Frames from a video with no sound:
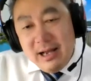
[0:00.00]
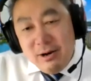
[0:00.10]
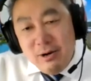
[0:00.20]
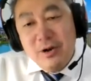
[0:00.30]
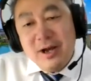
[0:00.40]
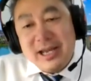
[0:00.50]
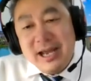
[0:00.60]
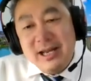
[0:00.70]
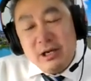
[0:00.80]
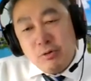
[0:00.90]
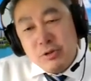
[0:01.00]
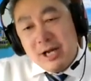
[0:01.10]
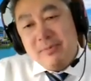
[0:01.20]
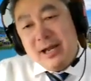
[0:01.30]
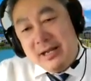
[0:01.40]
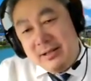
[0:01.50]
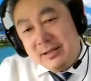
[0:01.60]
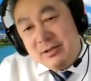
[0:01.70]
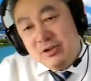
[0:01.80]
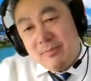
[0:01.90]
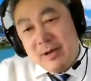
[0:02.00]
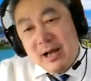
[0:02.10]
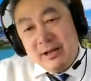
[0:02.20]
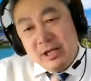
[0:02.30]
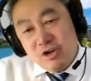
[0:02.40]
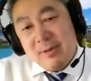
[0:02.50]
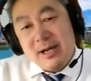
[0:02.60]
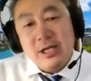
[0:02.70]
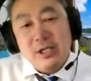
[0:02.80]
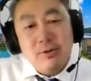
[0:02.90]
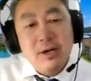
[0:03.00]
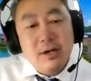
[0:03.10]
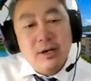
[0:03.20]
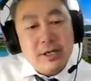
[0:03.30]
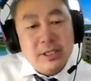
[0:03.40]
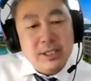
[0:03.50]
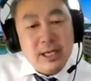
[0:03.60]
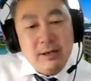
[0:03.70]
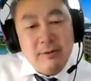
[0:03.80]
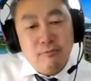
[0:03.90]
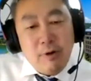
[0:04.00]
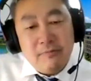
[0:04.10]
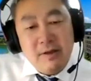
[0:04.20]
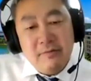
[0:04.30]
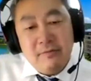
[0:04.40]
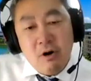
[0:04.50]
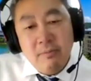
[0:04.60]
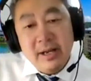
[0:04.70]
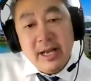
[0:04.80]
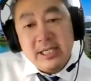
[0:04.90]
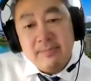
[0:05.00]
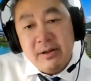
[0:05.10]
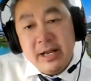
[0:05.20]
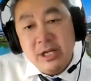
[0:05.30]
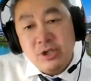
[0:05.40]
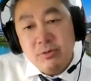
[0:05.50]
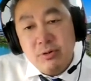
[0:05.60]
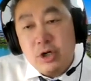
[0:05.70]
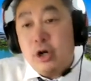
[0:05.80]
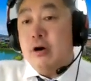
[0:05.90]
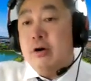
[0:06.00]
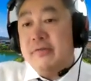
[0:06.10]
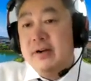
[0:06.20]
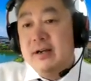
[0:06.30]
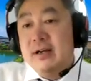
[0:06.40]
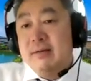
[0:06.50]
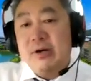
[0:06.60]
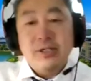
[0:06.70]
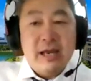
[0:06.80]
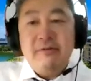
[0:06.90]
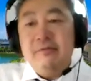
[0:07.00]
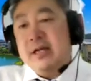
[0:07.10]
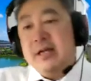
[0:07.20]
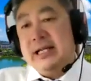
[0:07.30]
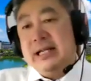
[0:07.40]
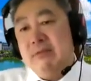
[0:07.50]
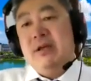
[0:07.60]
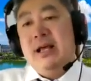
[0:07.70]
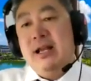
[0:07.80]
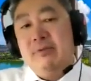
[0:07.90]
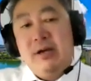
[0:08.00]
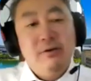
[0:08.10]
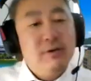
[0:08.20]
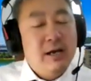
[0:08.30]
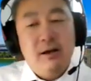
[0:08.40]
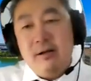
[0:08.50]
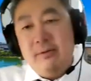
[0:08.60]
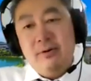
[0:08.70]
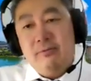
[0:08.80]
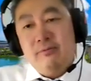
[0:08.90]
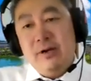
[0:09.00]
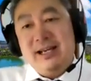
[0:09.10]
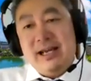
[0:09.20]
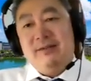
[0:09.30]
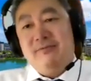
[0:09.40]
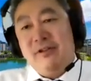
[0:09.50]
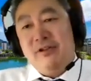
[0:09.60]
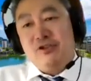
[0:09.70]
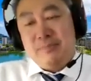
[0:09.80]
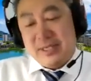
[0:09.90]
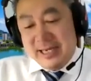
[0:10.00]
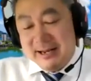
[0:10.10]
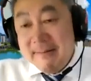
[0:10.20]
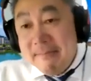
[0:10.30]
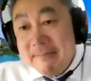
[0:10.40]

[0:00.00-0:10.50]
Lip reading: Learn again, it goes up and then drop again. So you can see that it roughly forms an exponential curve because everything has a limit anyway. You cannot, really get 100%.